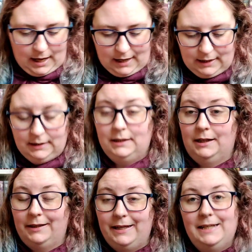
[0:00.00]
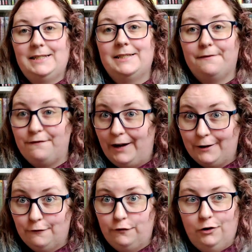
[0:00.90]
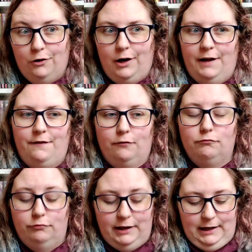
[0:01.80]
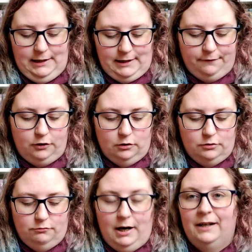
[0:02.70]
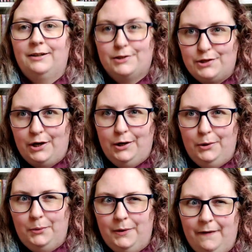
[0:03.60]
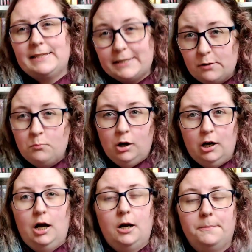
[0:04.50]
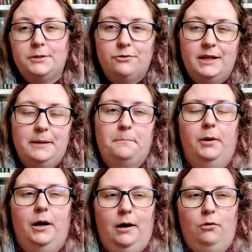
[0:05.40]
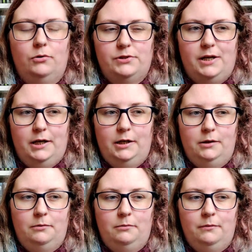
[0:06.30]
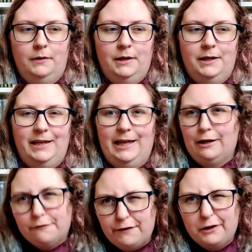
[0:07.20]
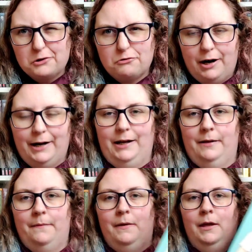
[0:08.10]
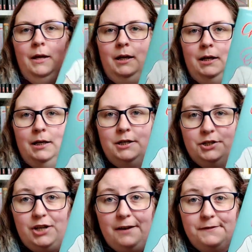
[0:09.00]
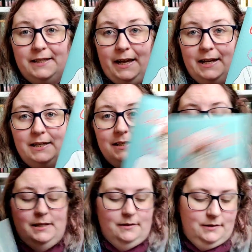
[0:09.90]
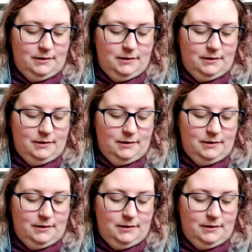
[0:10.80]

And these final four I found really difficult to rank. So it's somewhat arbitrary, but also it feels right. Chef's Kiss.